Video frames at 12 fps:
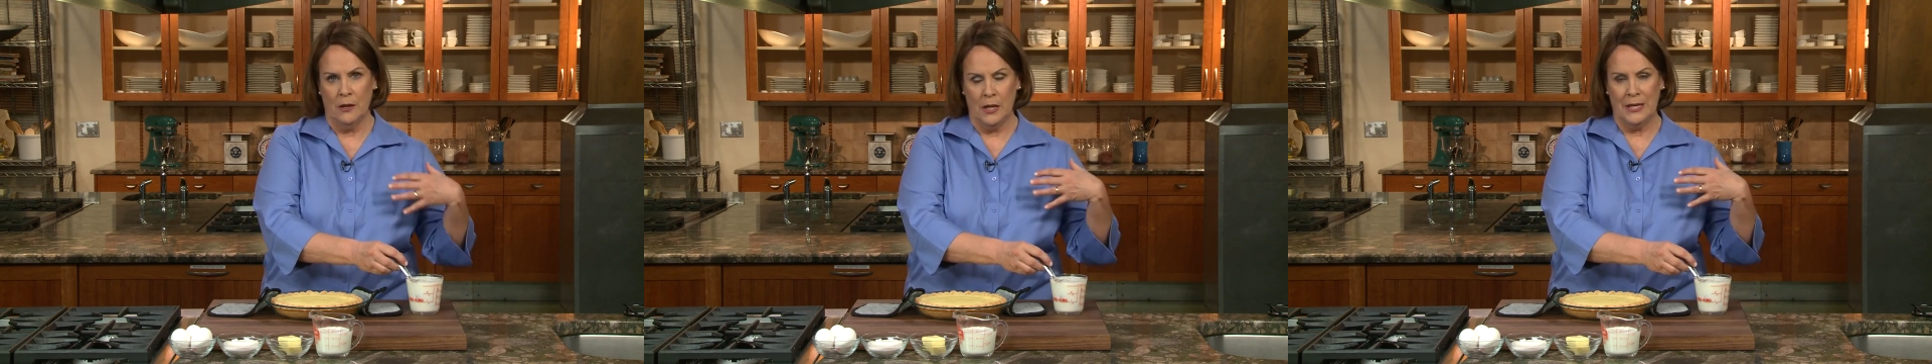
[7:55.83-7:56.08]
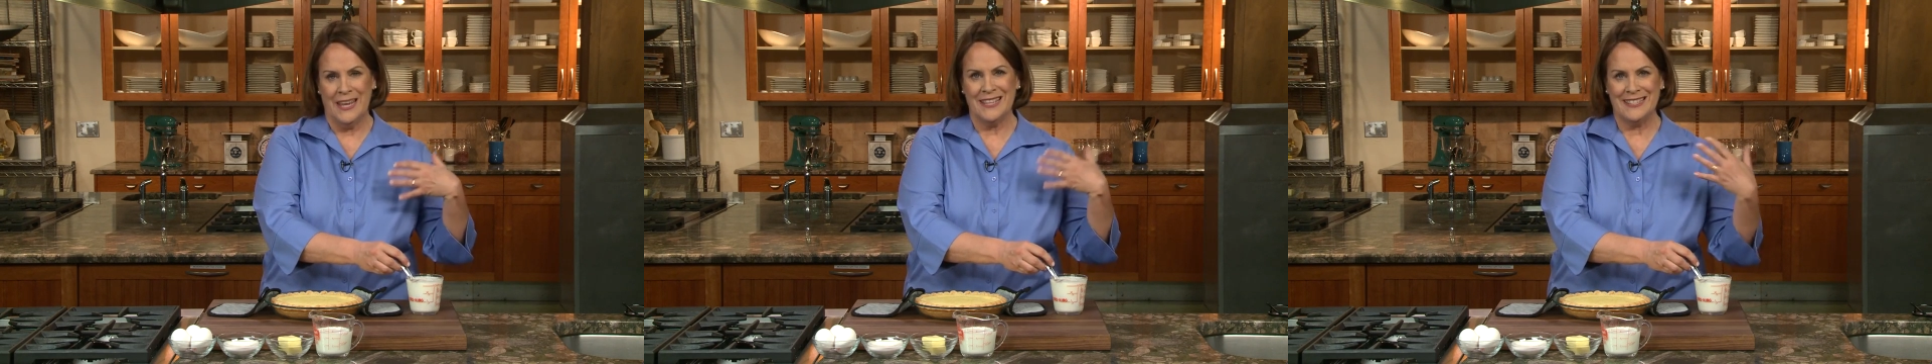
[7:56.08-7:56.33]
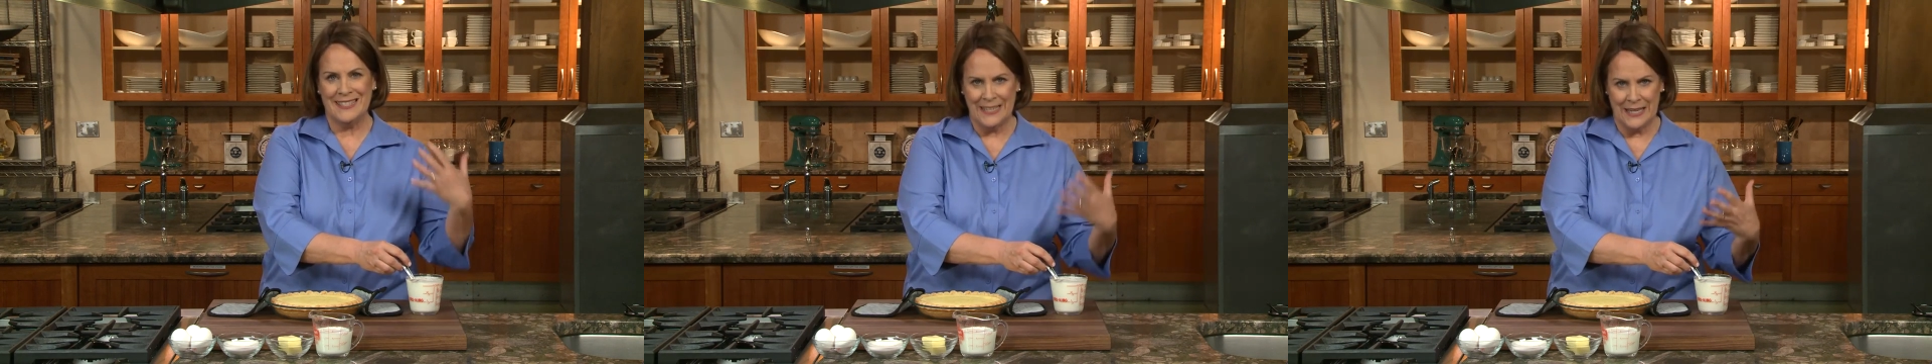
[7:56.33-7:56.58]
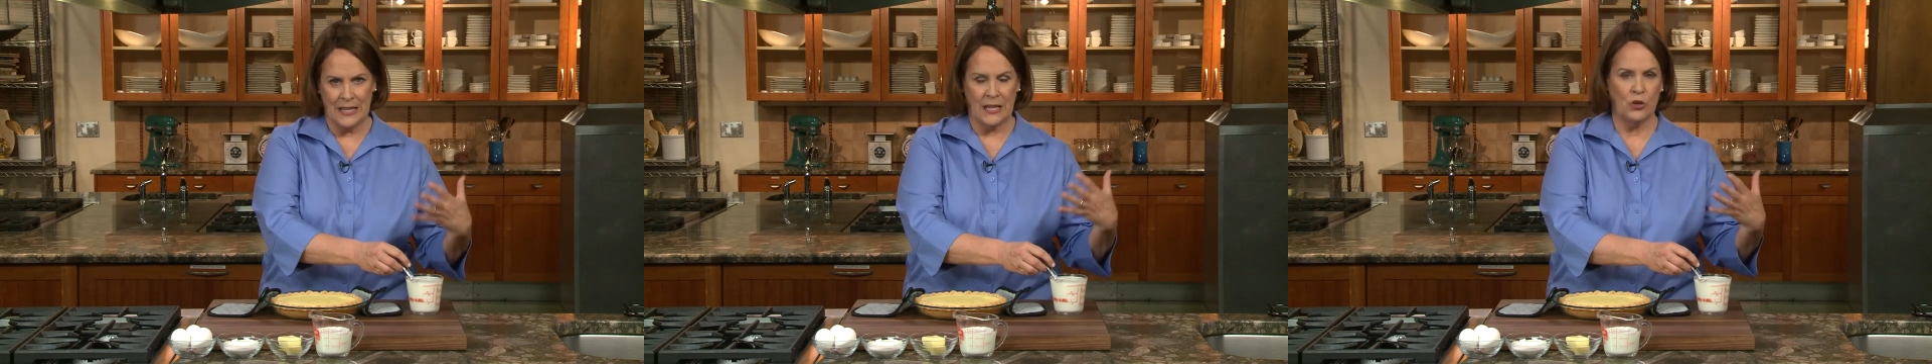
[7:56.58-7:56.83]
an
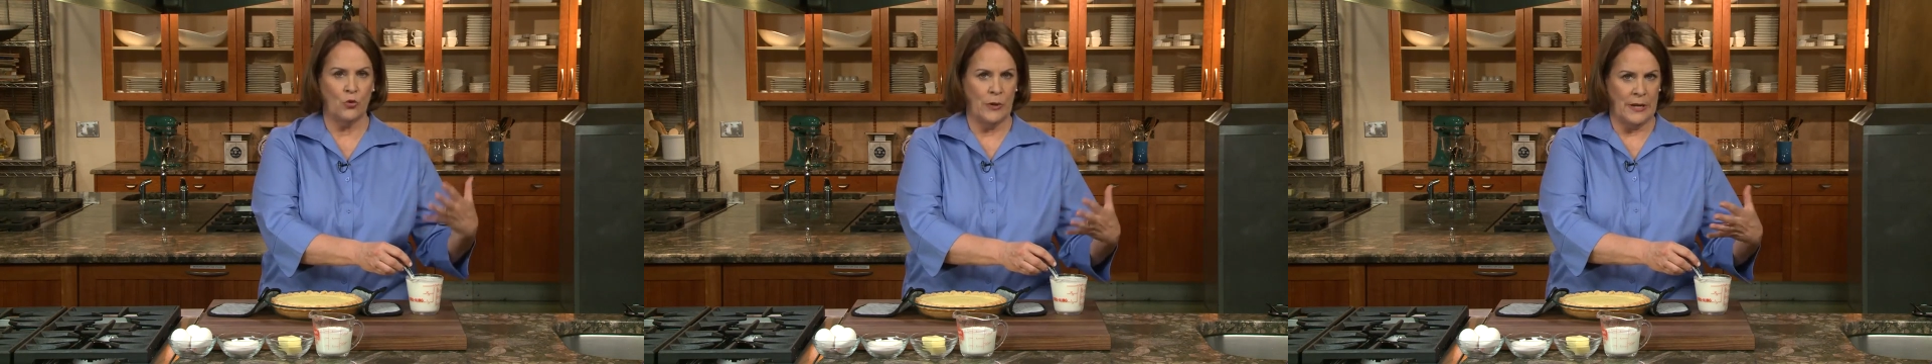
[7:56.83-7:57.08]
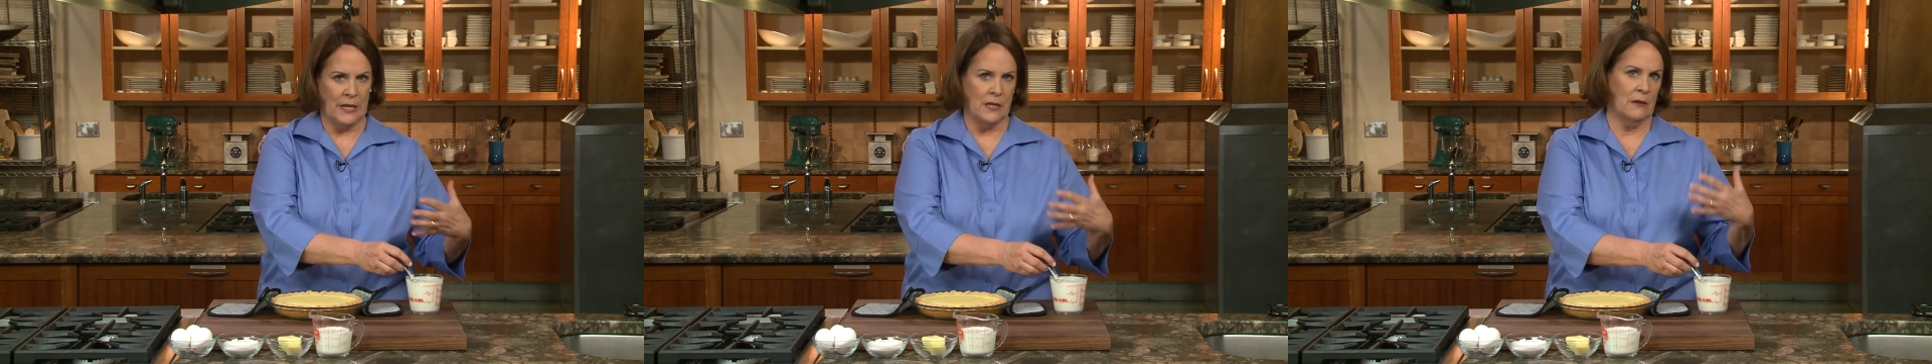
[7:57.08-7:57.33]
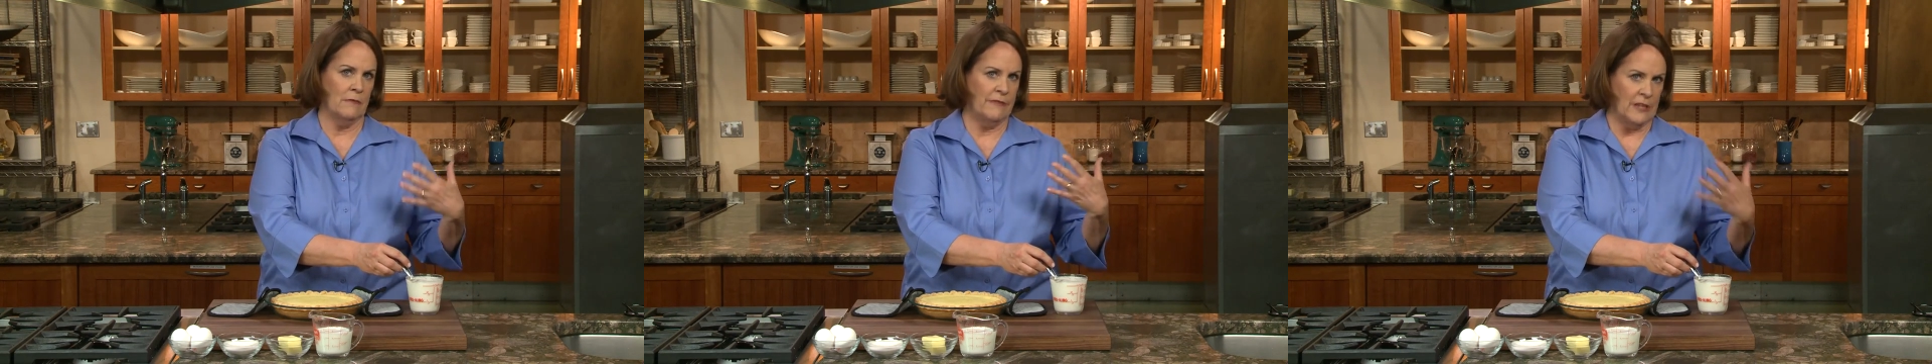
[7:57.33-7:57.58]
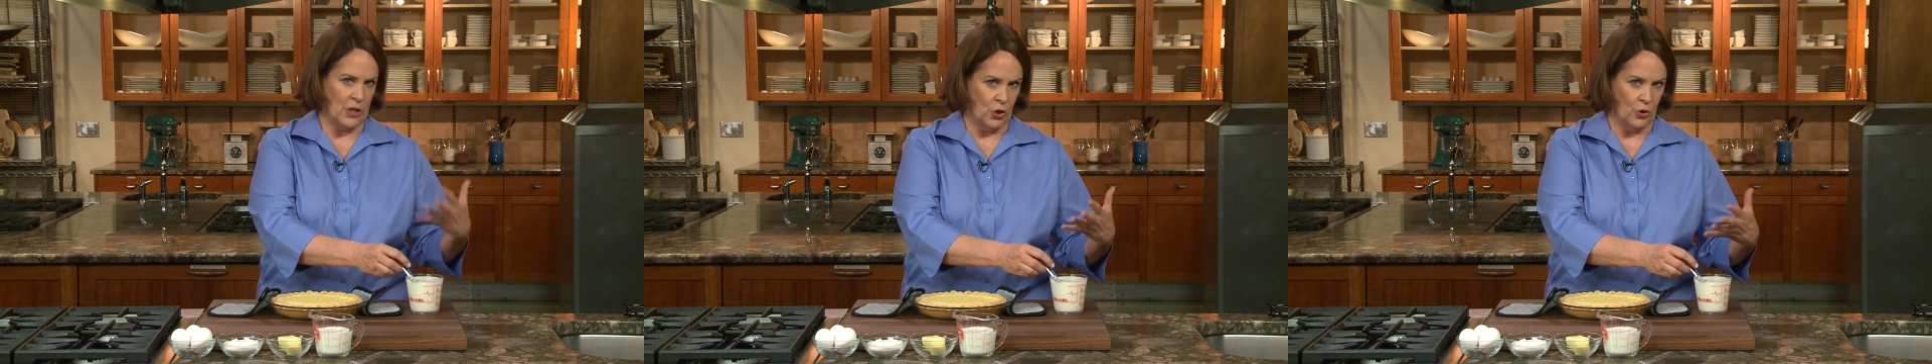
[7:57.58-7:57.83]
acidic ingredient,
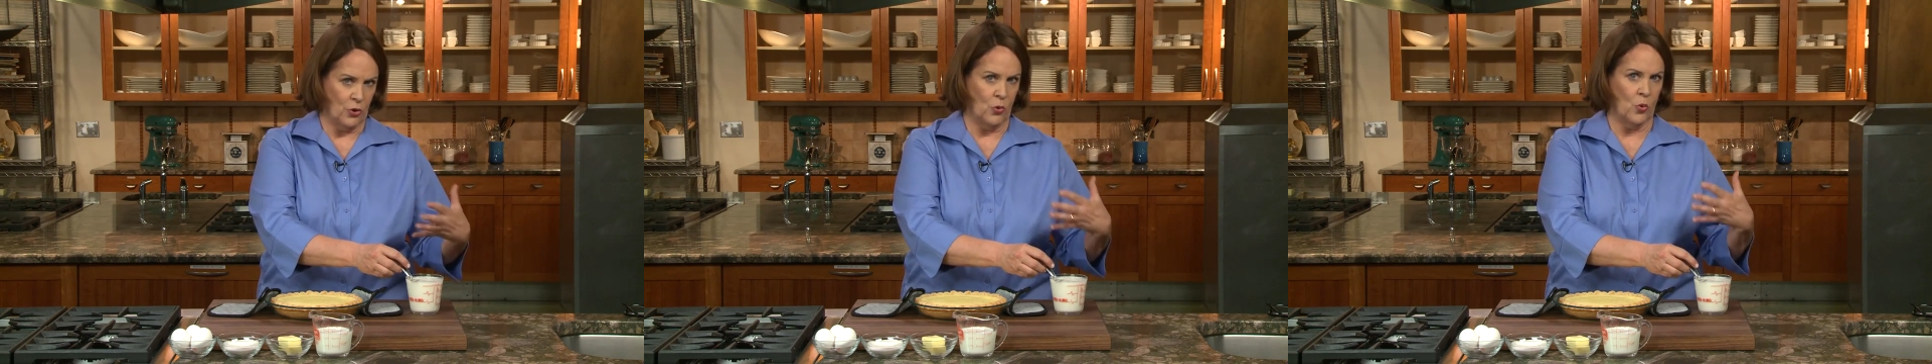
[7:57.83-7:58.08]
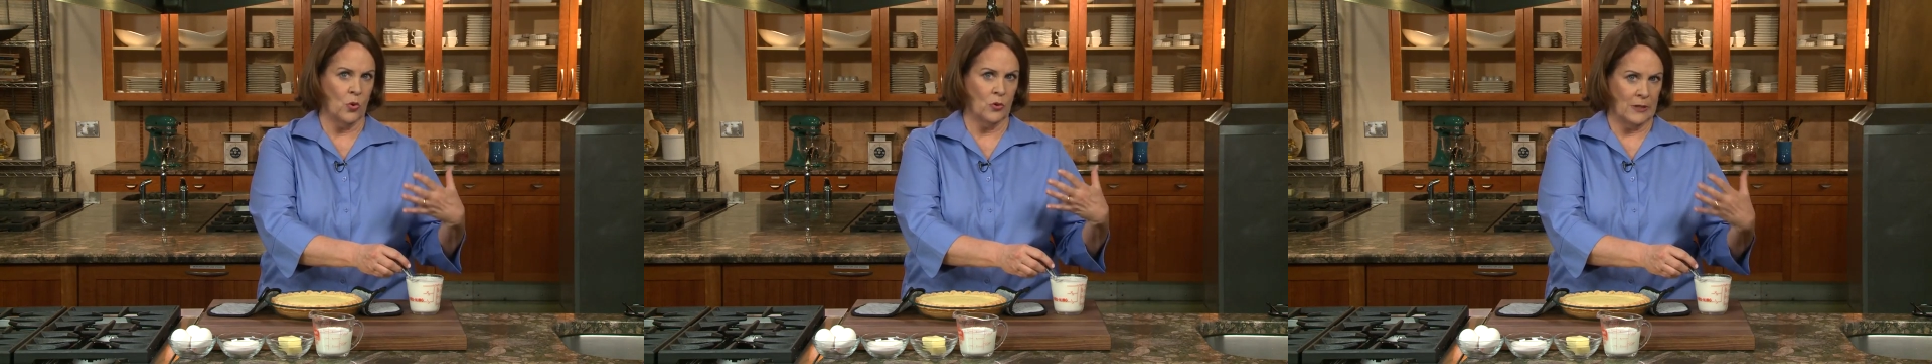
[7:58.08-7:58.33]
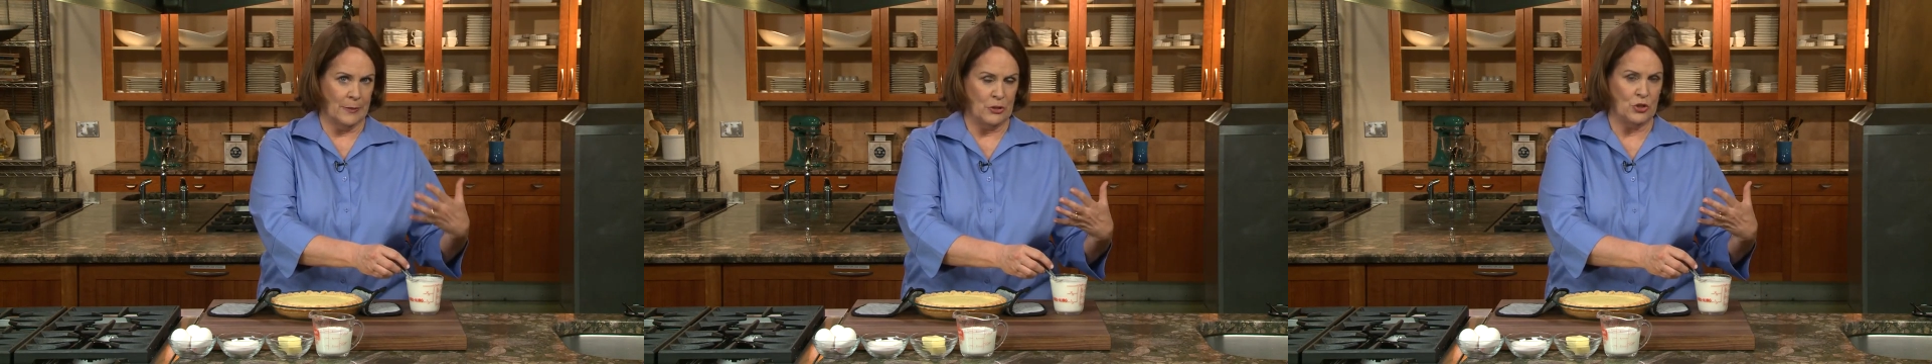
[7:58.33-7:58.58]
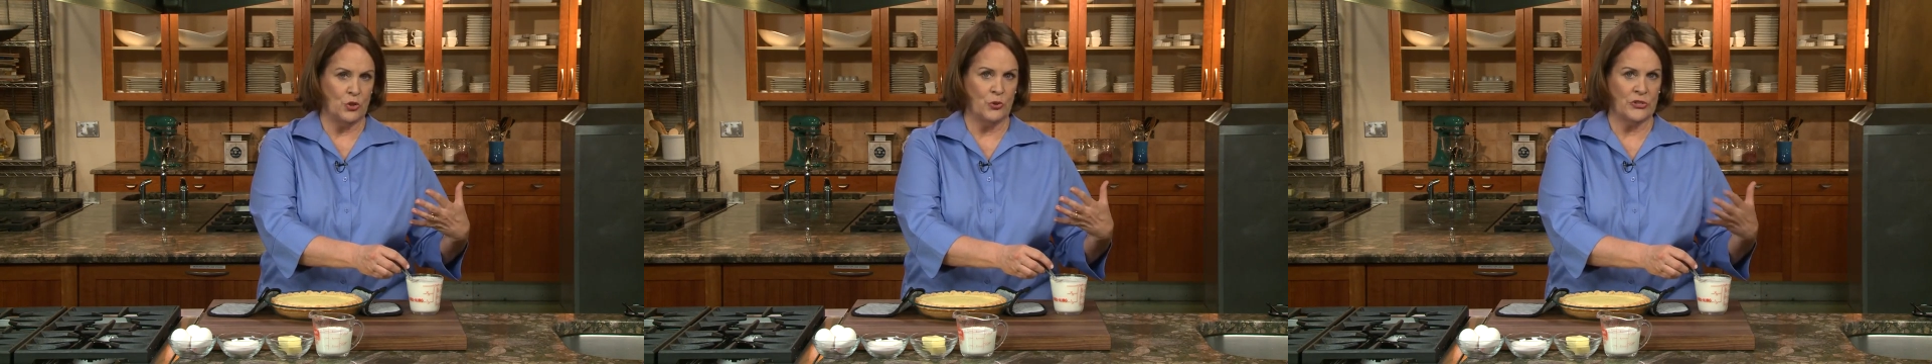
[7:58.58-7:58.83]
vinegar or
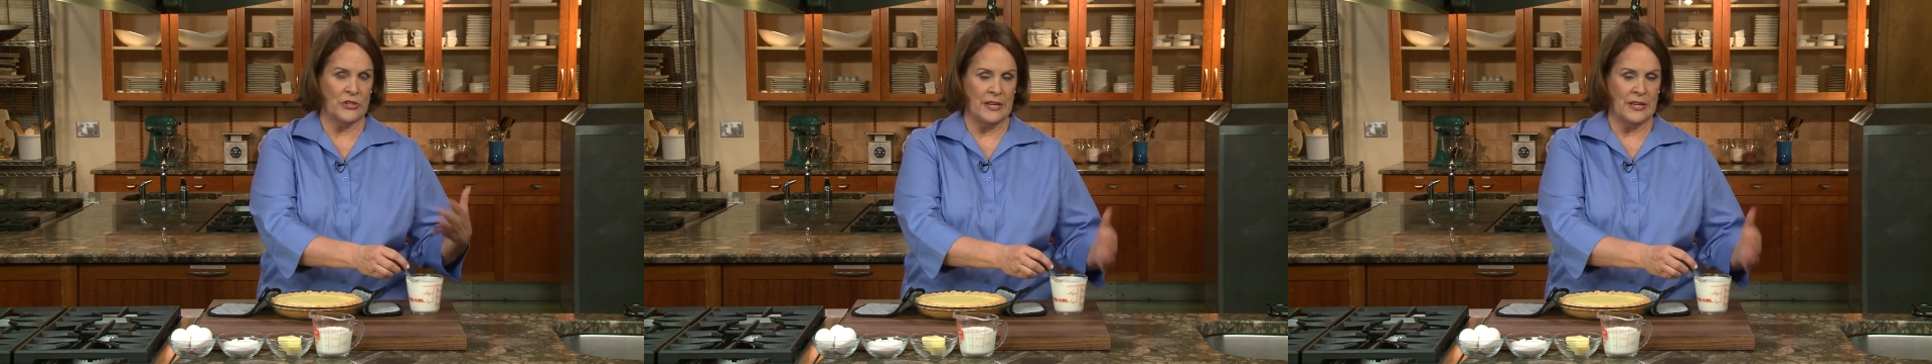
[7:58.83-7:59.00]
lemon juice,